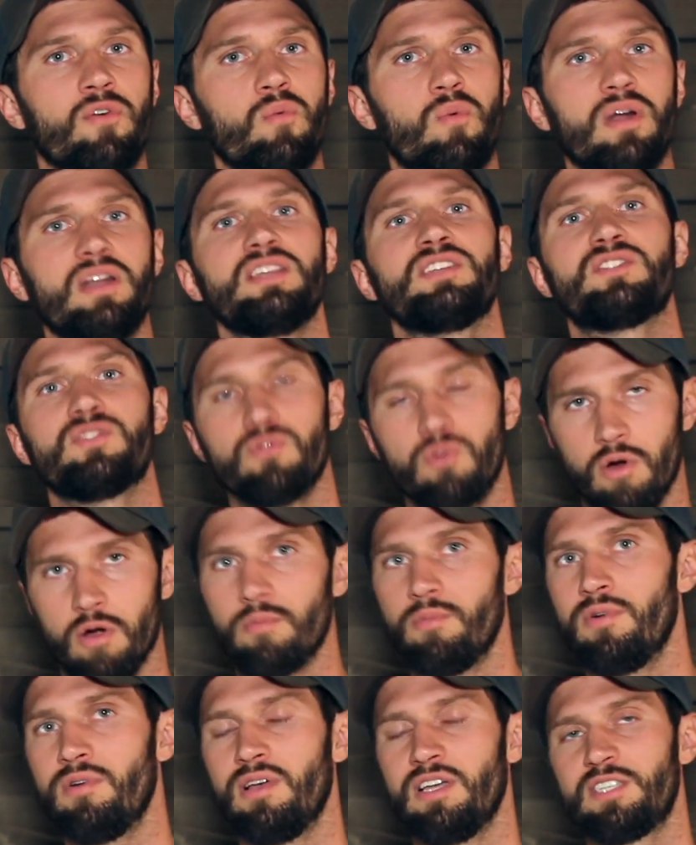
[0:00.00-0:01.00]
what is
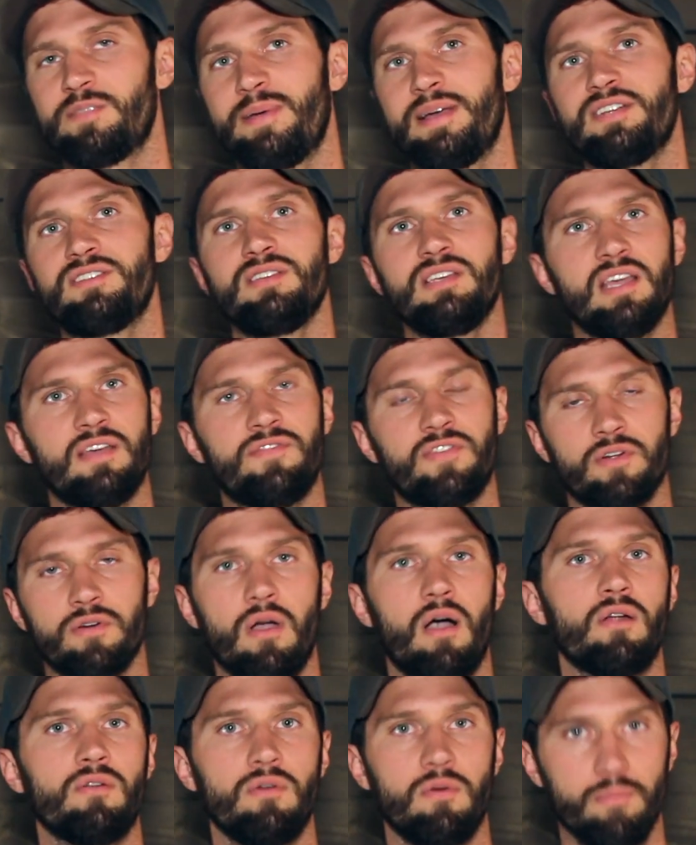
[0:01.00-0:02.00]
normal, especially if you're
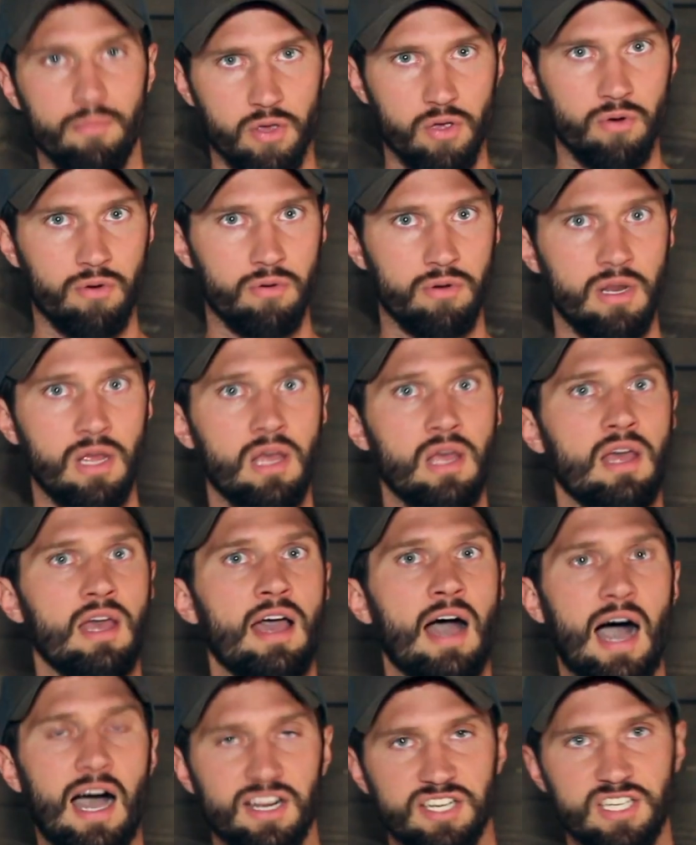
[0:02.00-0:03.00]
autoimmune
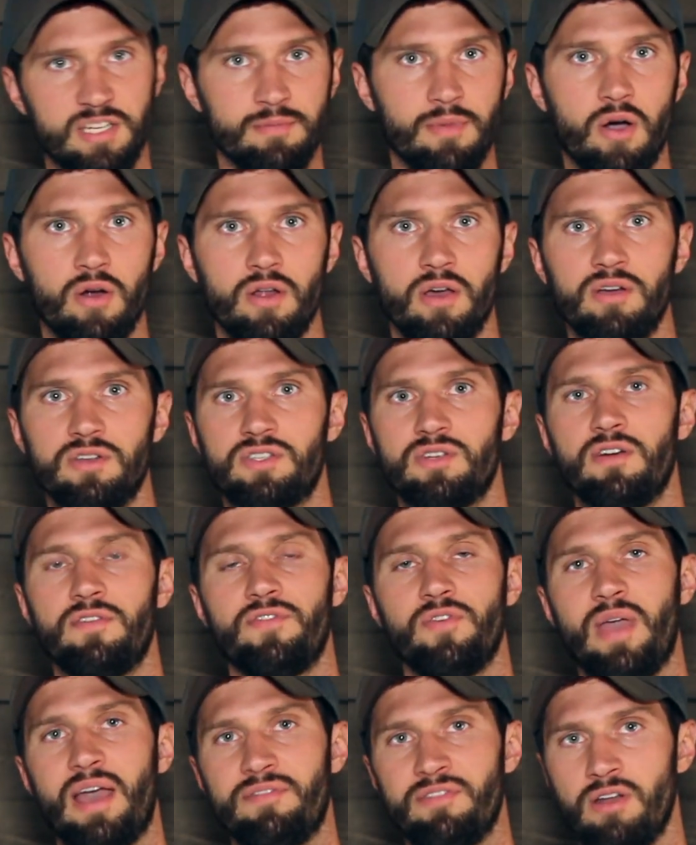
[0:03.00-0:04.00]
Hashimoto's, or
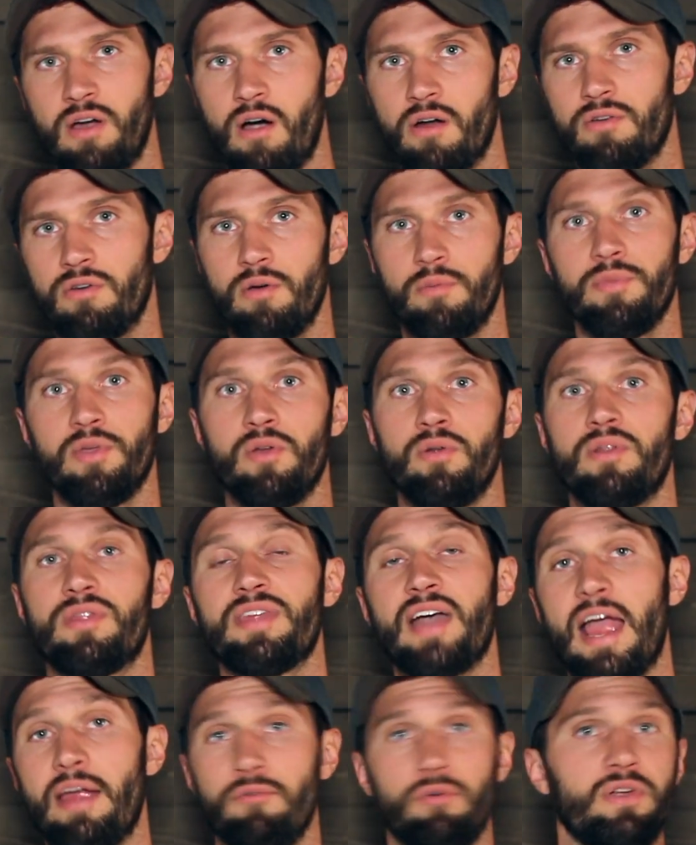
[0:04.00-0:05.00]
if you have an autoimmune
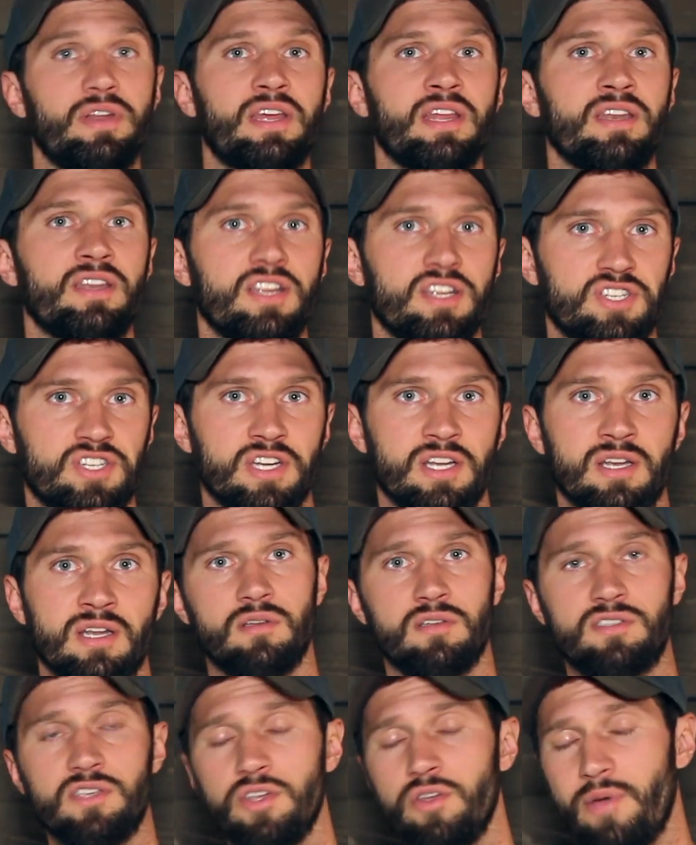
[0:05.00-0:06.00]
thyroid condition.
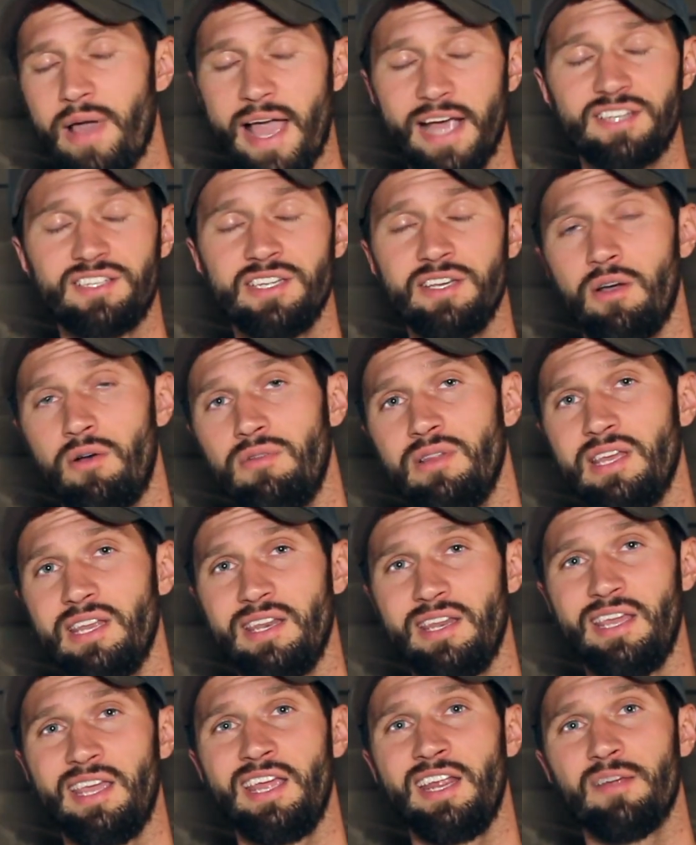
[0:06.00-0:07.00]
So you actually only
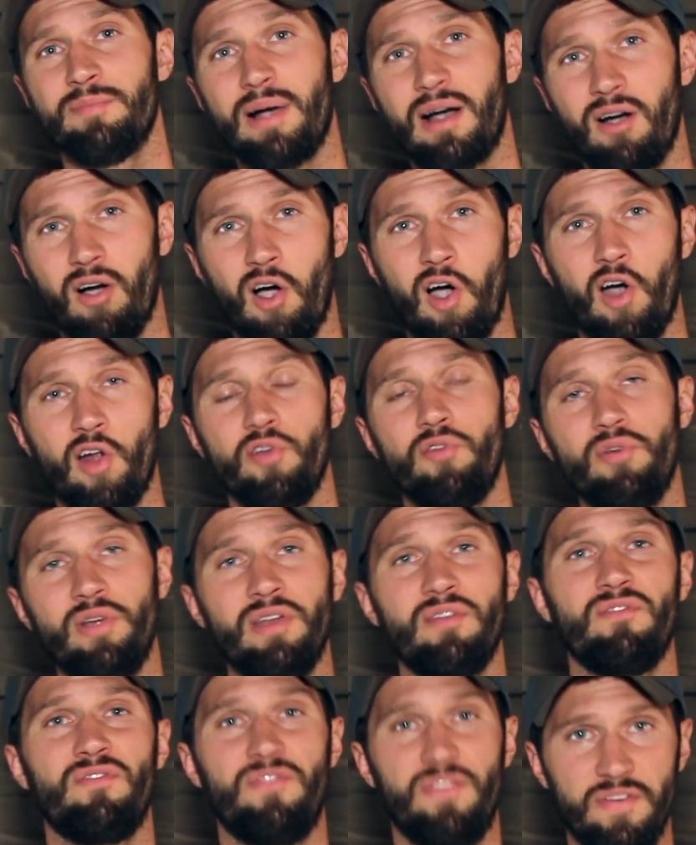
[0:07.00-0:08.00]
need about one
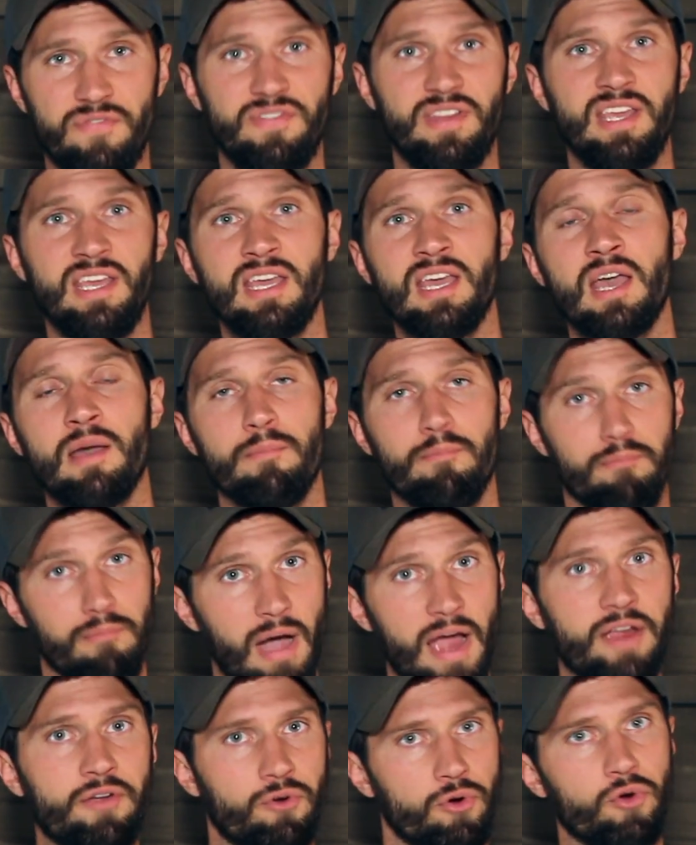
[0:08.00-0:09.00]
hundred fifty
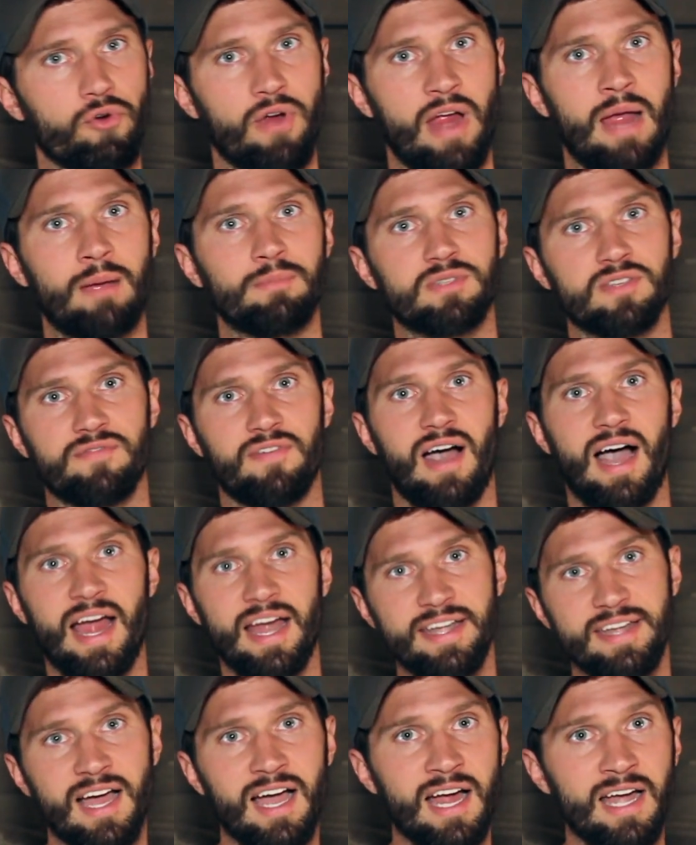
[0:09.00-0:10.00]
micrograms of
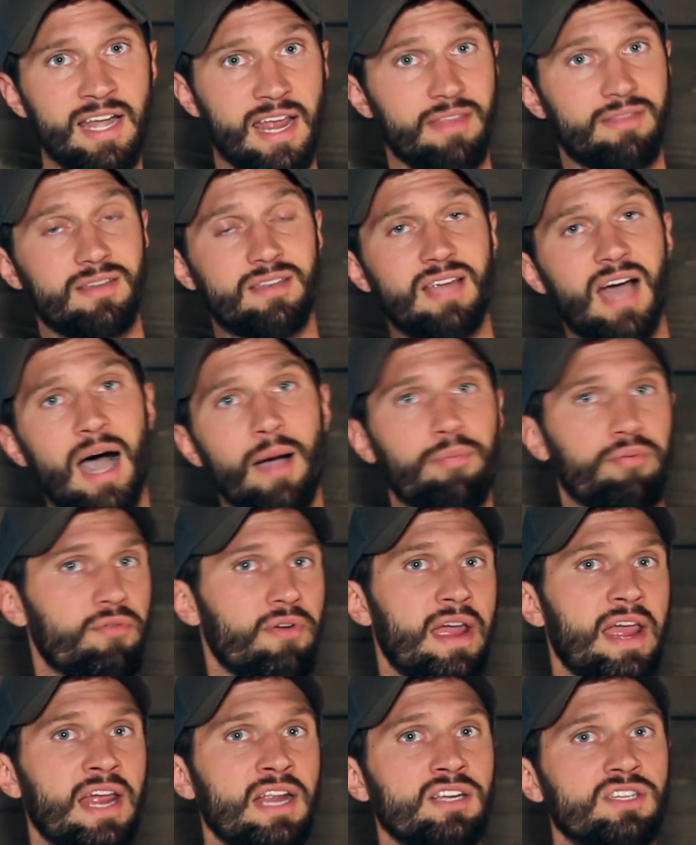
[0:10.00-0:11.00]
iodine at the top
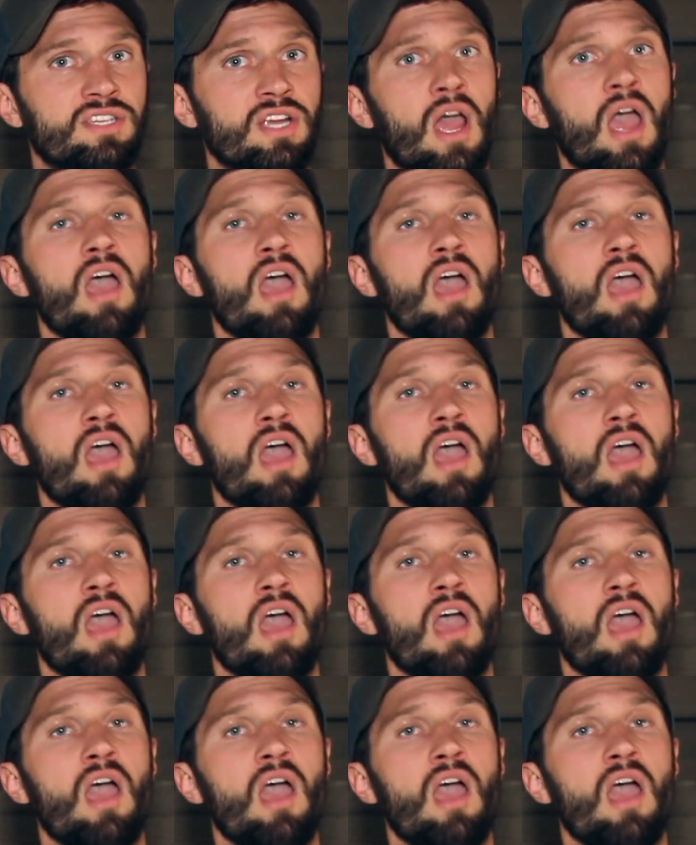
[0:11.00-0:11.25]
range